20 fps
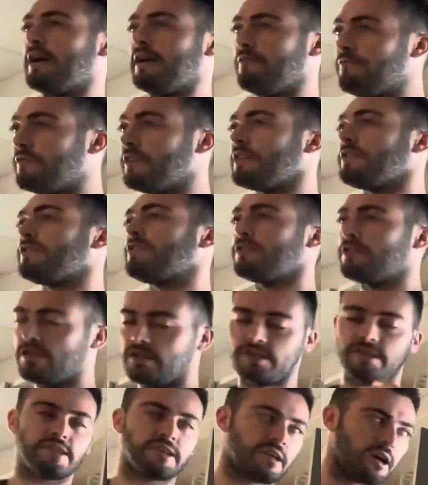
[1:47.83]
invented,
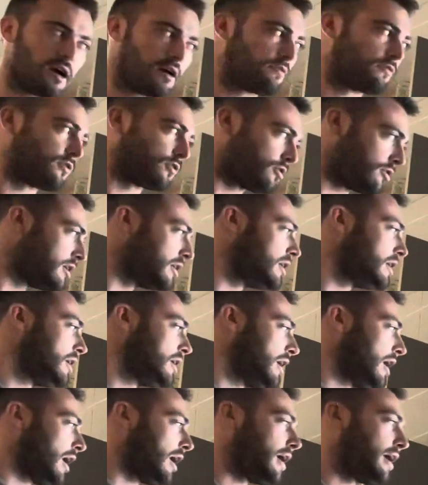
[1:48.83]
discovered
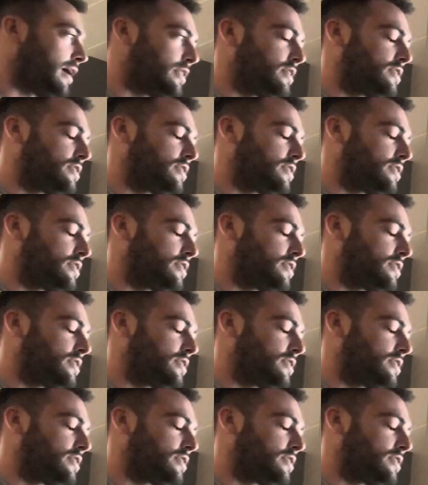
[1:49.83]
in